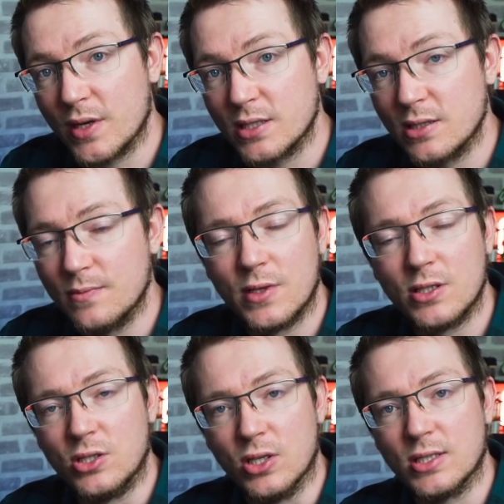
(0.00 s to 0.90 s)
version
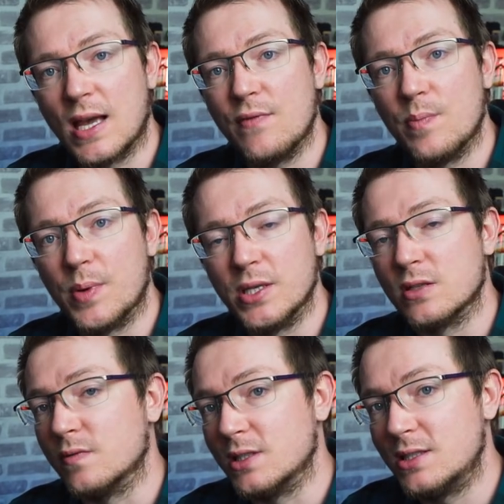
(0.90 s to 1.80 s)
does have a
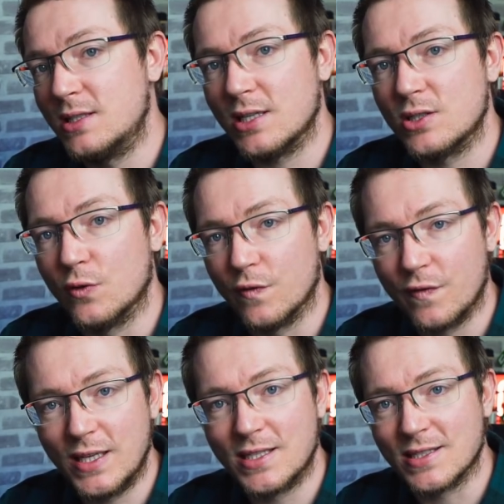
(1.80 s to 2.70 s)
bunch of additional
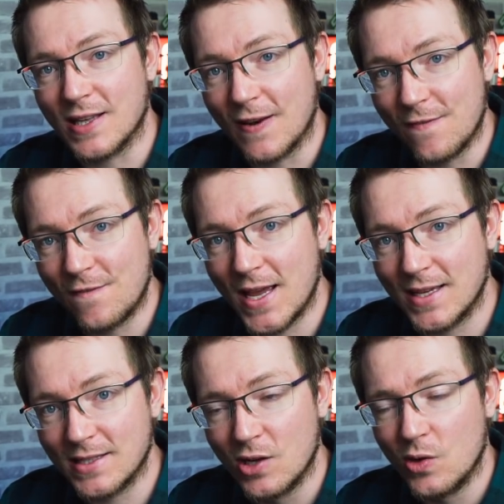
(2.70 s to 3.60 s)
features and
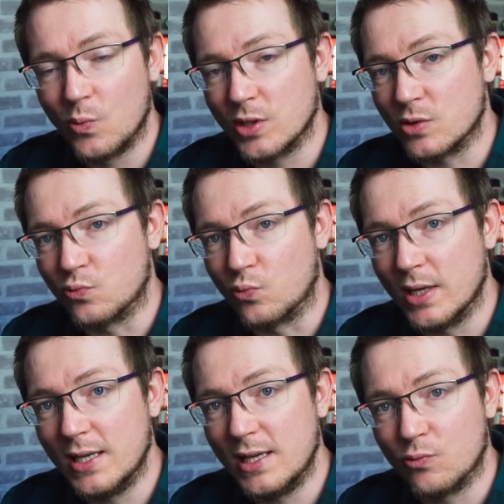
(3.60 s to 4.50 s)
effects which are
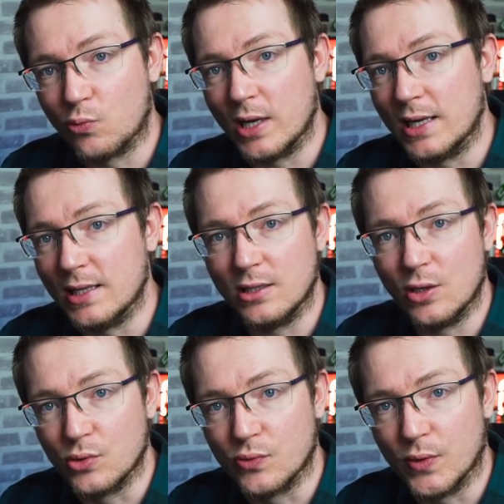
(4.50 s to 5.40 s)
really, really
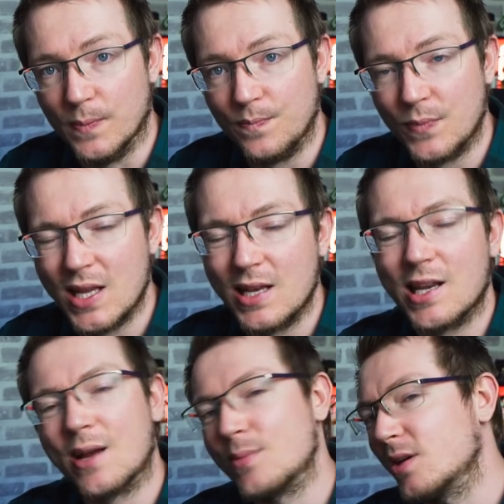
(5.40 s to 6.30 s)
useful.
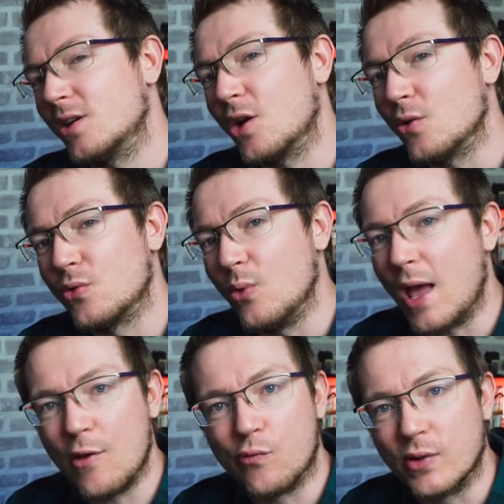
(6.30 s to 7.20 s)
Now, I'm not going to go
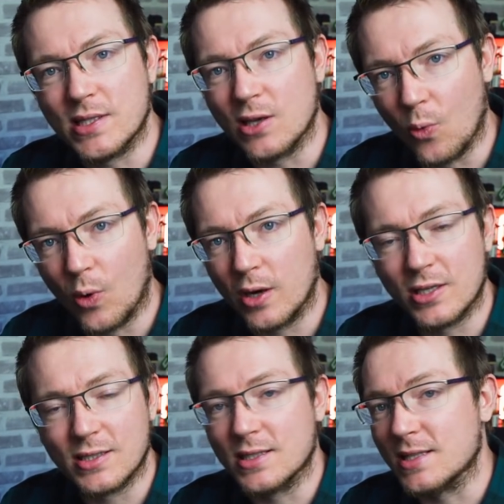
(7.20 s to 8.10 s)
through every single one
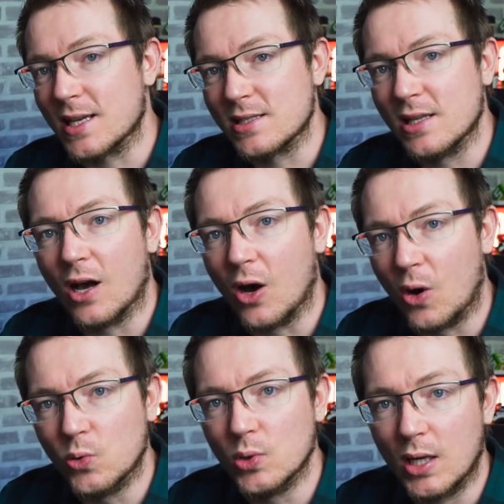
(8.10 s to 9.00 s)
because there's actually a
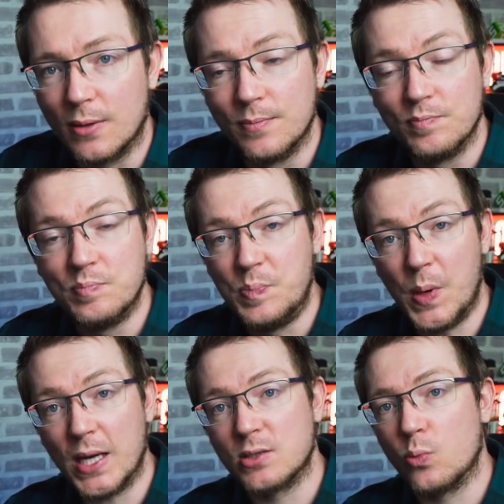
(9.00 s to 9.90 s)
whole lot,
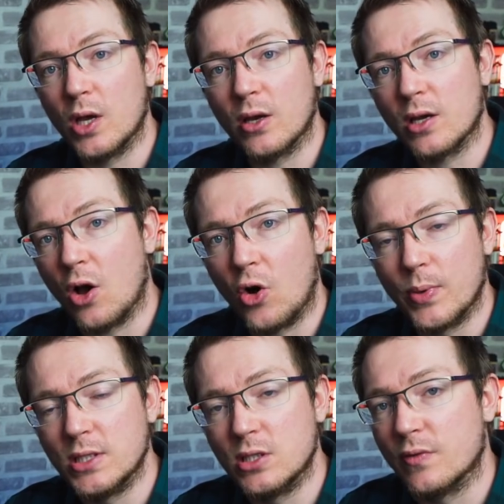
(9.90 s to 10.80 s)
but we are going to
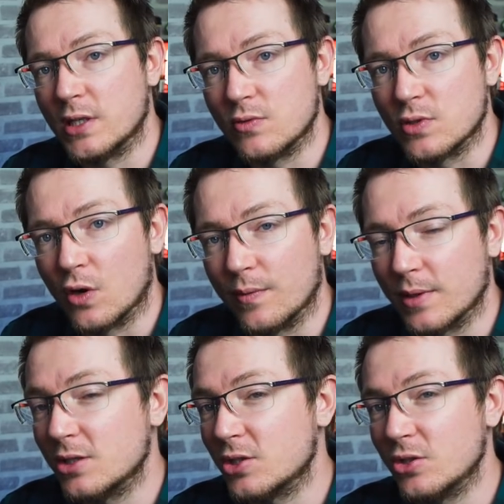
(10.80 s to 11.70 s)
hop into DaVinci Resolve.
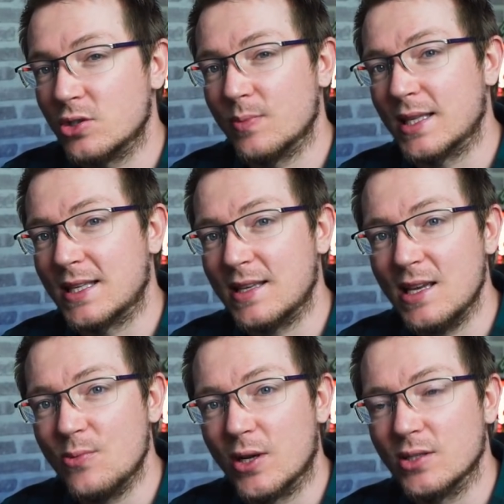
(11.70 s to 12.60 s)
I'm going to show you some of the
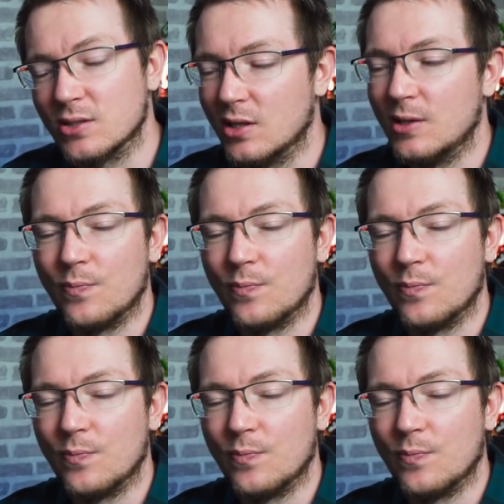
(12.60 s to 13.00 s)
key ones,